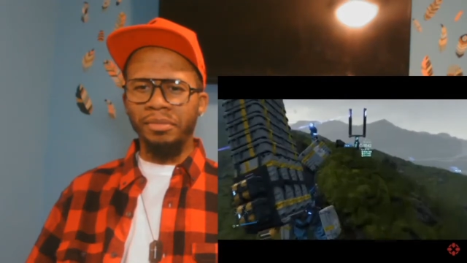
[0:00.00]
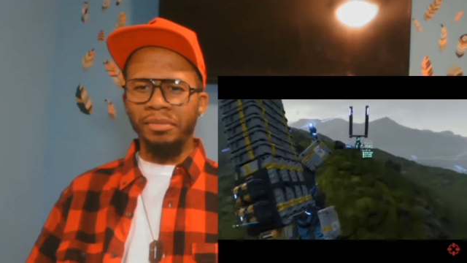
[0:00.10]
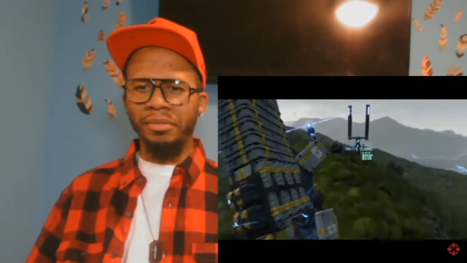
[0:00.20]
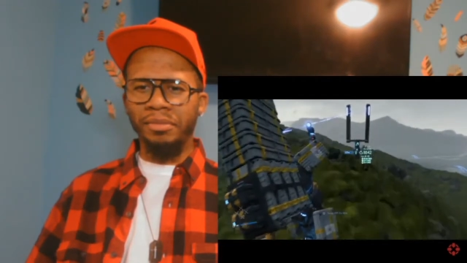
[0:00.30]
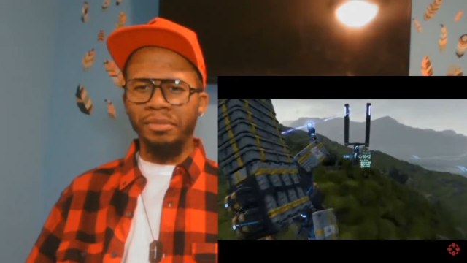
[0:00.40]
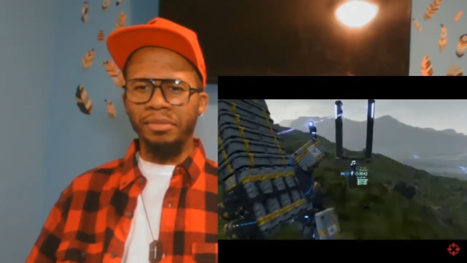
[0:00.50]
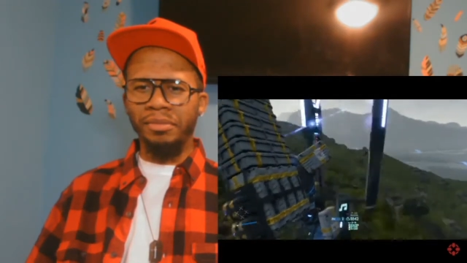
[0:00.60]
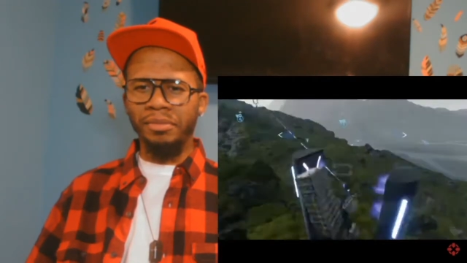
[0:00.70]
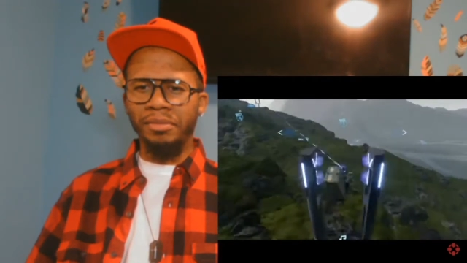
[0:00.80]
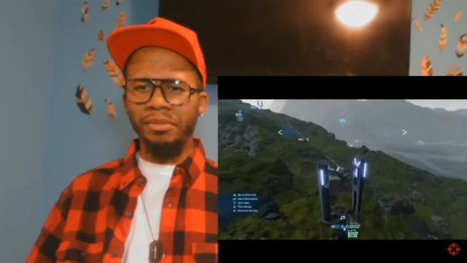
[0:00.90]

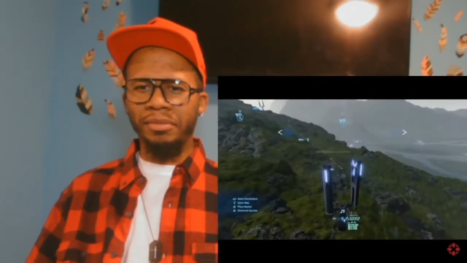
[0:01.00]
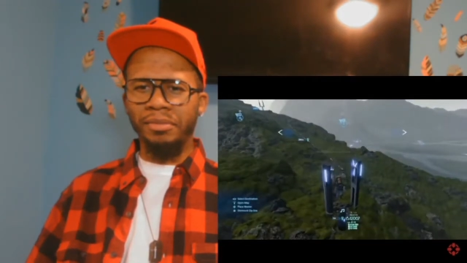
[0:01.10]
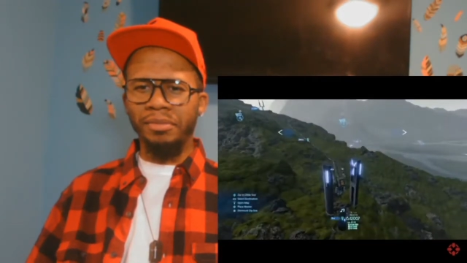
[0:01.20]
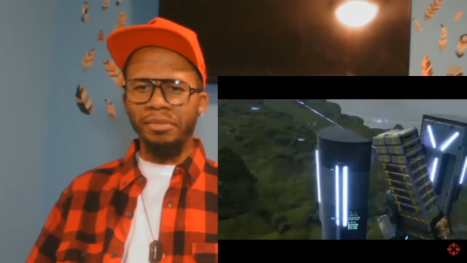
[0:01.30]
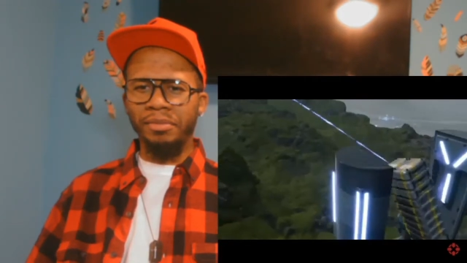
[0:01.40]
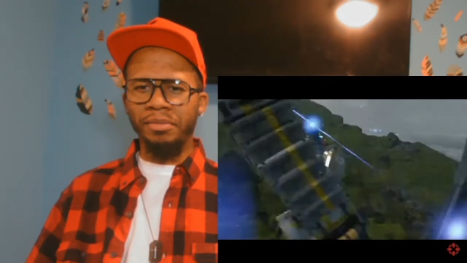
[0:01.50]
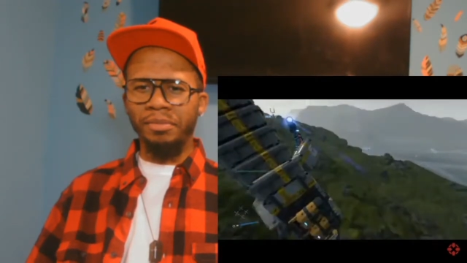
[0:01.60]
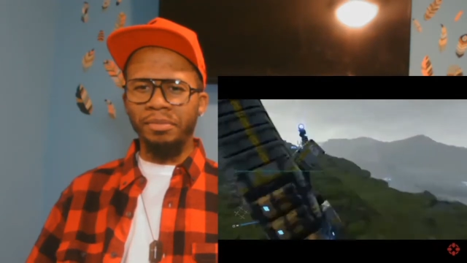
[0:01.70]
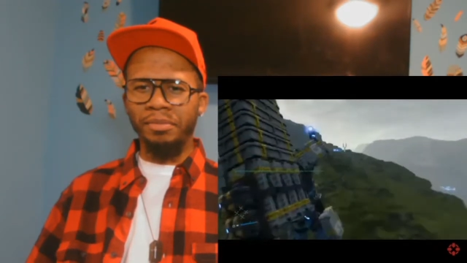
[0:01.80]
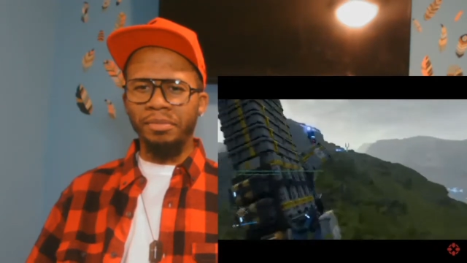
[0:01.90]

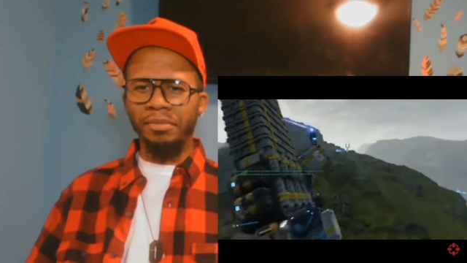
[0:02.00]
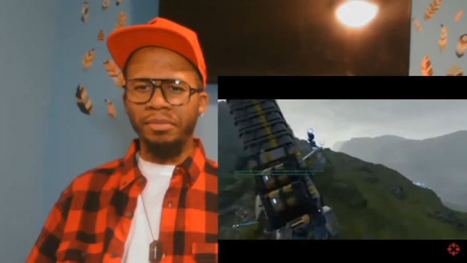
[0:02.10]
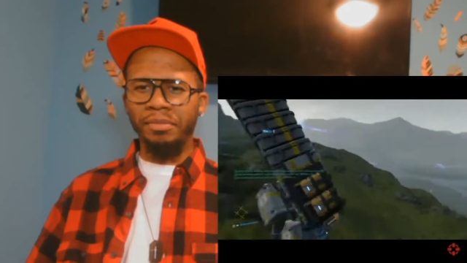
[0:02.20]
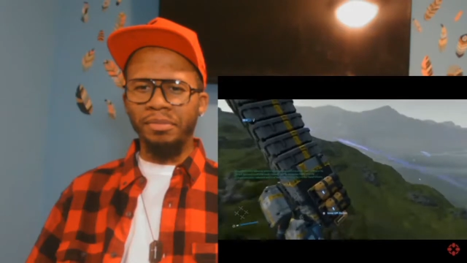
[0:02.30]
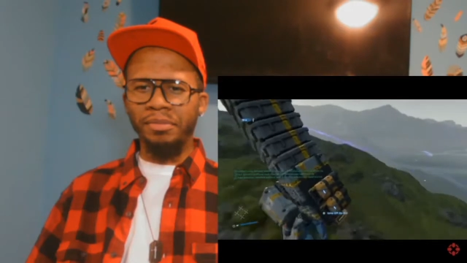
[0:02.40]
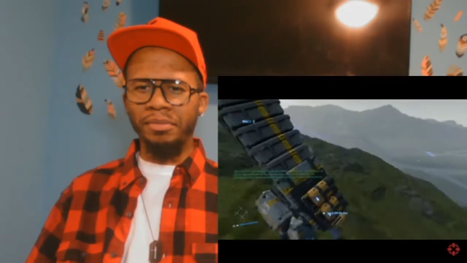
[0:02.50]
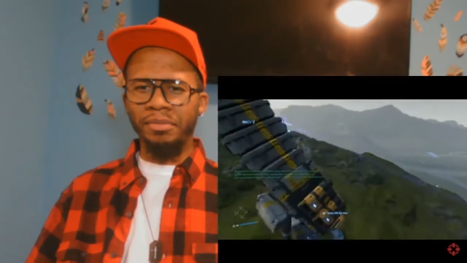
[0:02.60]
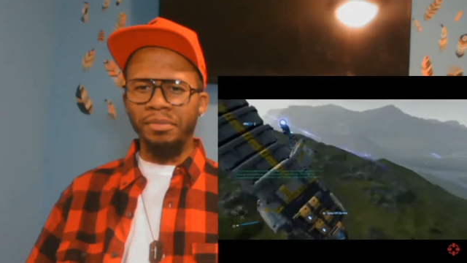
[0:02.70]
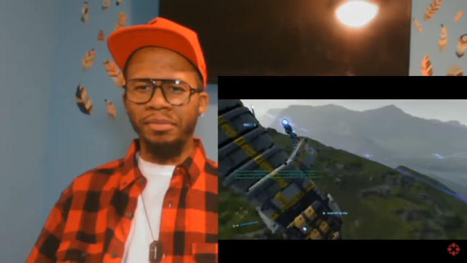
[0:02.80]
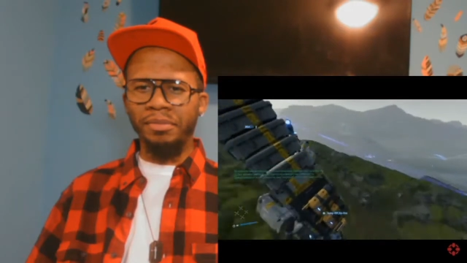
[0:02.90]

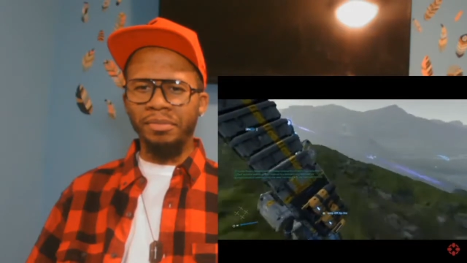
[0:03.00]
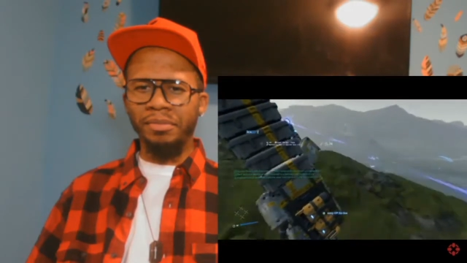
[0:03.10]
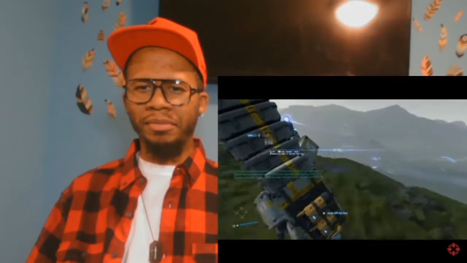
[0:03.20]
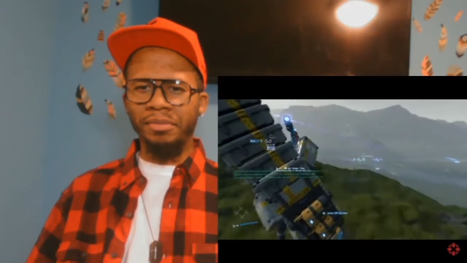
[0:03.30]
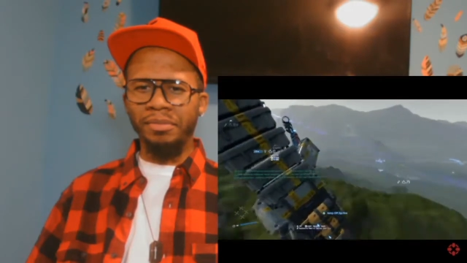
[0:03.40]
(silence)